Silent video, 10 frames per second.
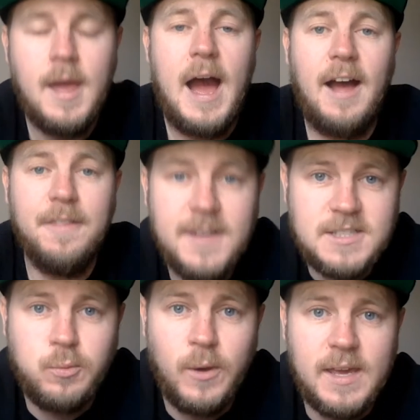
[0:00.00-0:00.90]
And
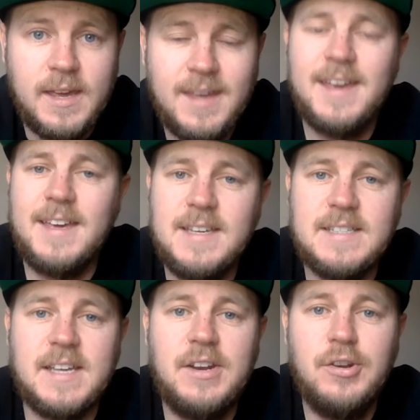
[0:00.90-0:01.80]
this week
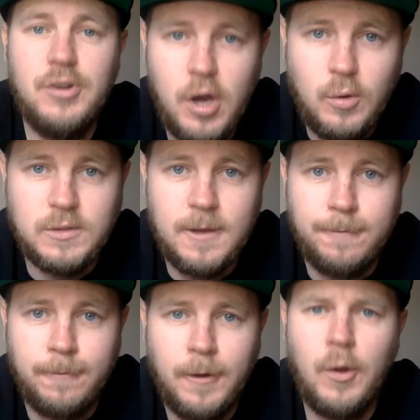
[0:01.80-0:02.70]
is no
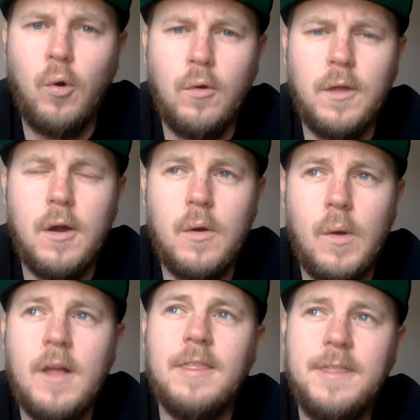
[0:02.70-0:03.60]
different,
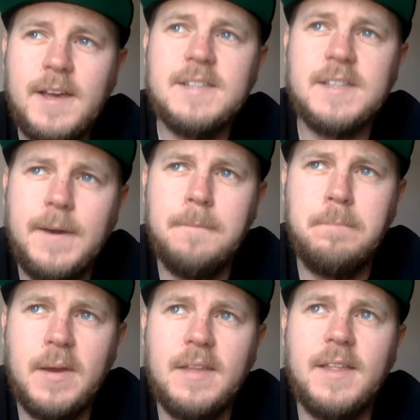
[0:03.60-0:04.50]
although this
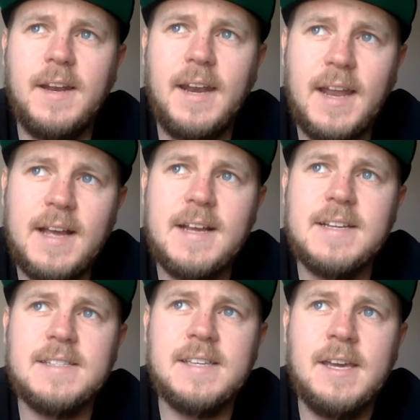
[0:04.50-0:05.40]
could be the
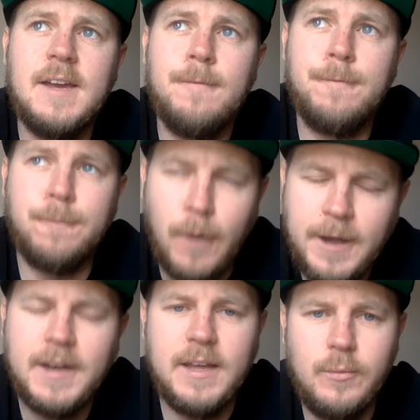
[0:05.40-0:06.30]
last
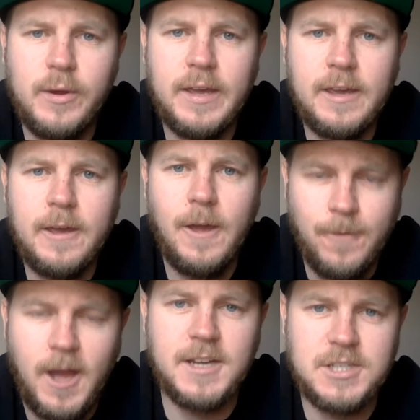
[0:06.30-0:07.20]
friendly week
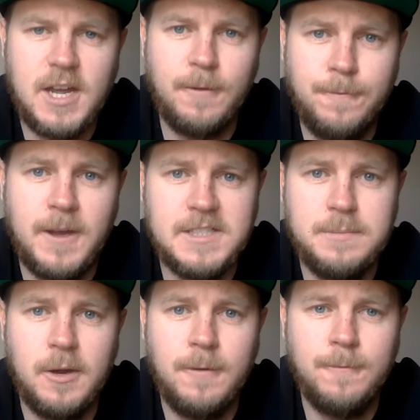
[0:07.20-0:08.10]
of Hashtag
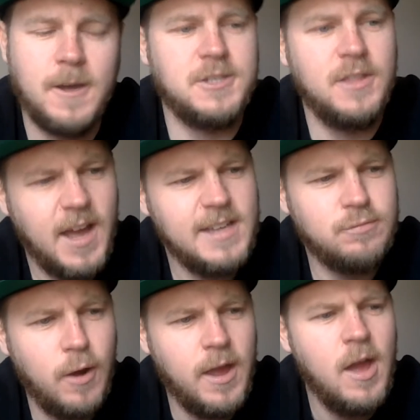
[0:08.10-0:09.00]
Fantasy Booking Faction. That
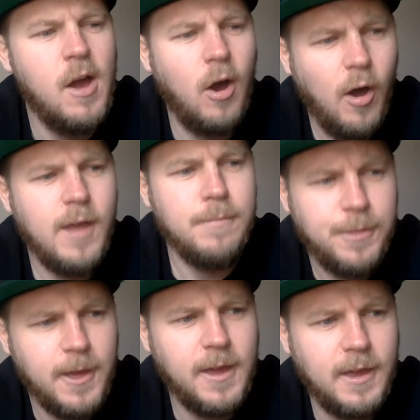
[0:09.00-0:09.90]
is right, I am
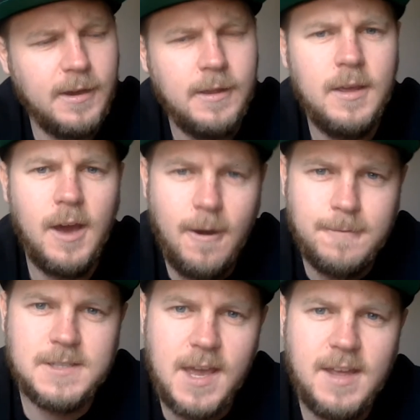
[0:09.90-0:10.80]
thinking
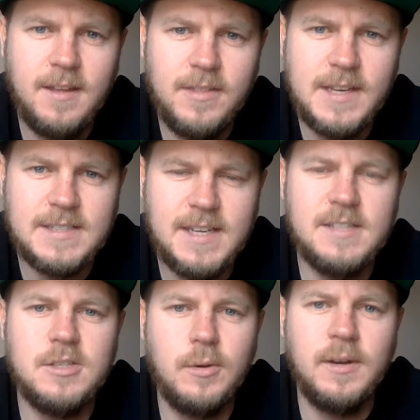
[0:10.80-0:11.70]
of taking this
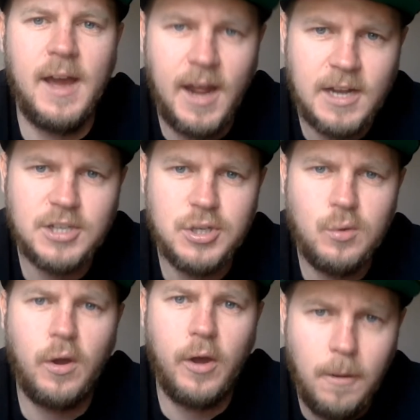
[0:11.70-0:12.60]
into an
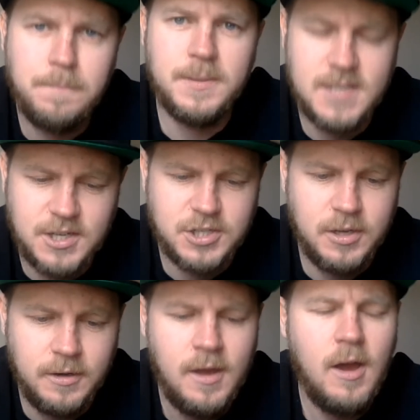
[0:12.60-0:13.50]
actual
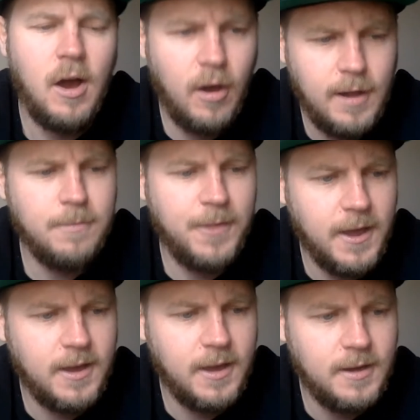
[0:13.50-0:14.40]
competition. I am
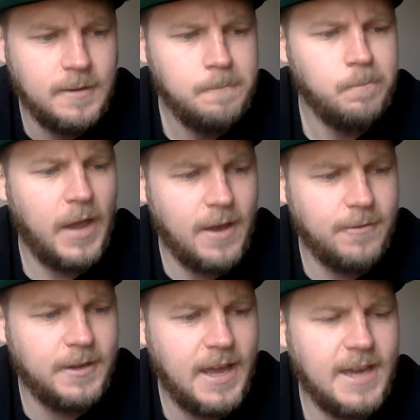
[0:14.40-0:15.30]
thinking
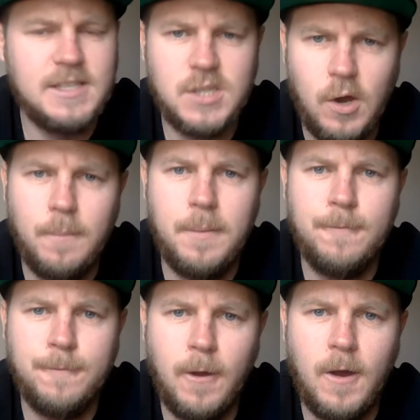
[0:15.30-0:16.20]
having a top
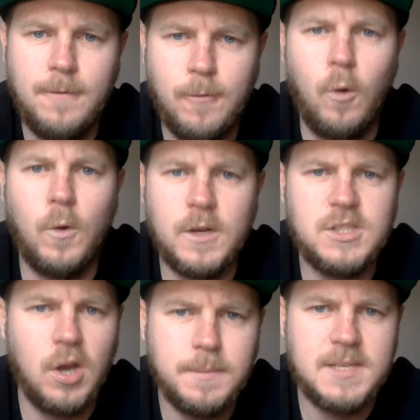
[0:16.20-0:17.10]
5 or a
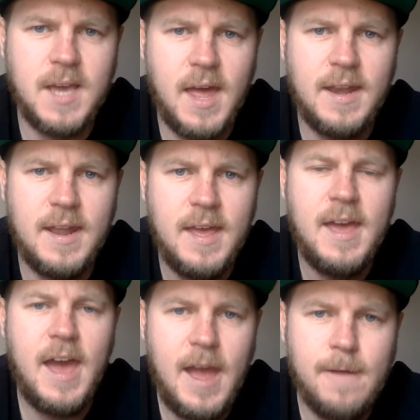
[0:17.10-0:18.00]
top 10
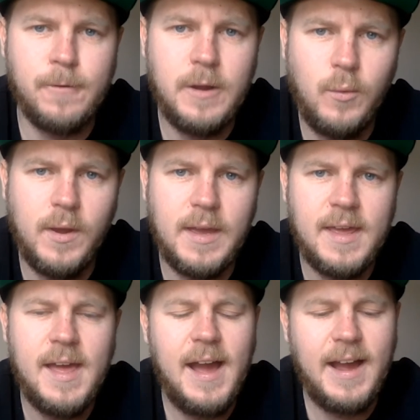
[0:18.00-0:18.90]
every
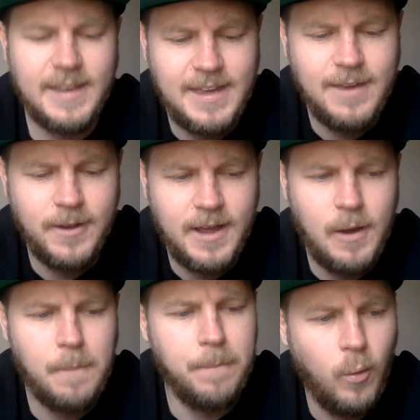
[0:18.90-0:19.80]
week and giving
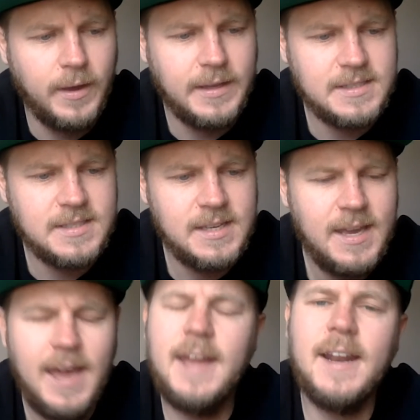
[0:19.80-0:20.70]
out points
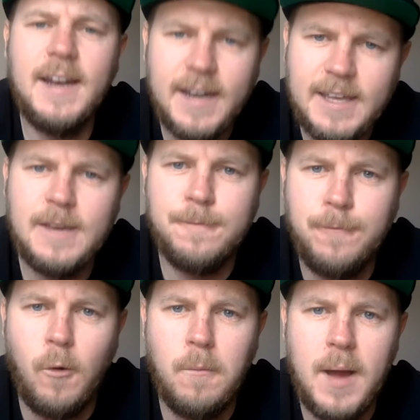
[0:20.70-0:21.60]
in a league
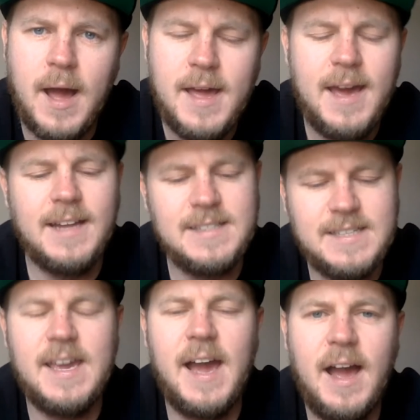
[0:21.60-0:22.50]
format and
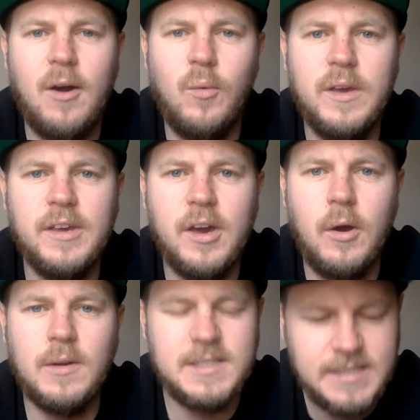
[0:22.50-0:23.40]
see how we
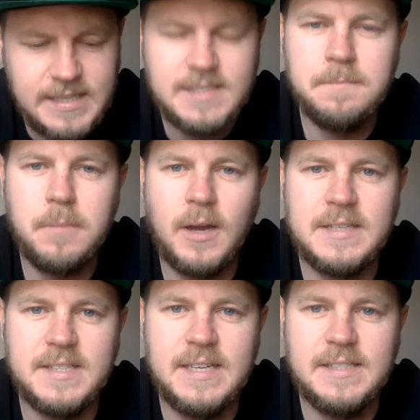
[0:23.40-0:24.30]
go season by
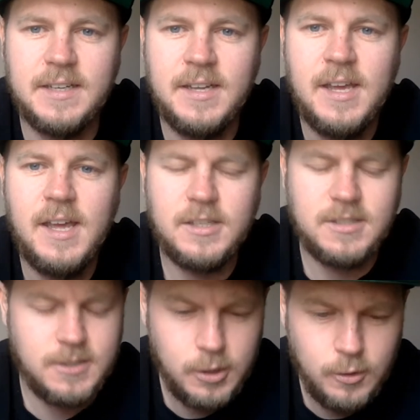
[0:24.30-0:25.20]
season
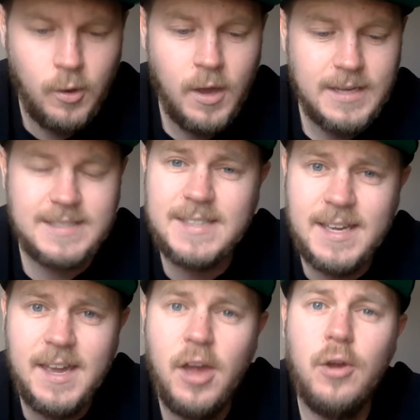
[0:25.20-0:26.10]
to
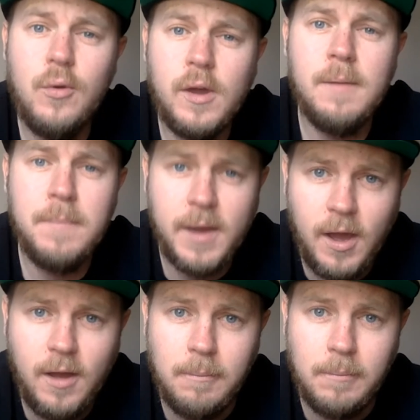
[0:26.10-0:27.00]
see who can
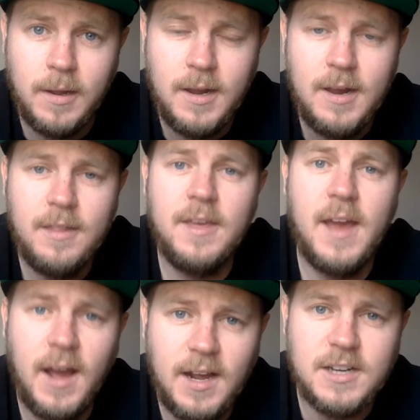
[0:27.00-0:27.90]
become
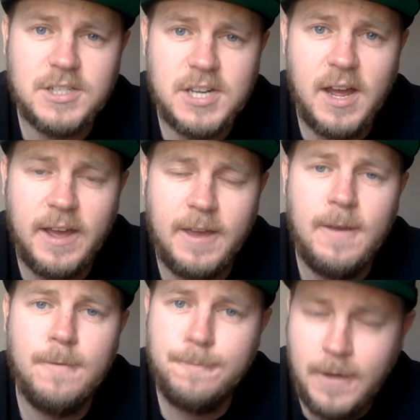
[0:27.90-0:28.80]
the Hashtag
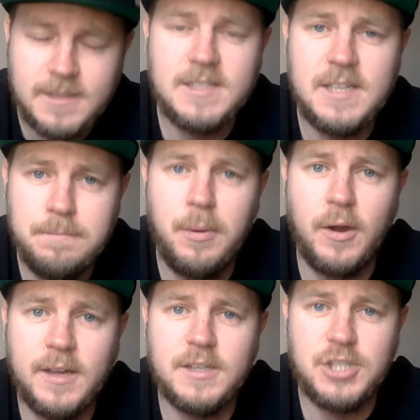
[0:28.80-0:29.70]
Fantasy
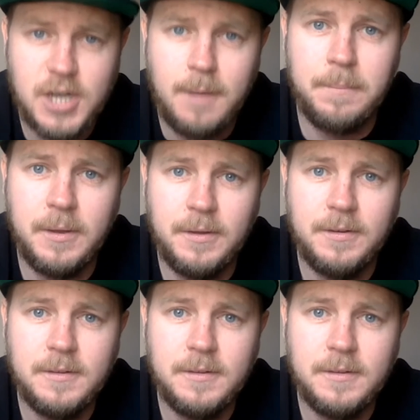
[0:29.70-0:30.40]
Booking Champion.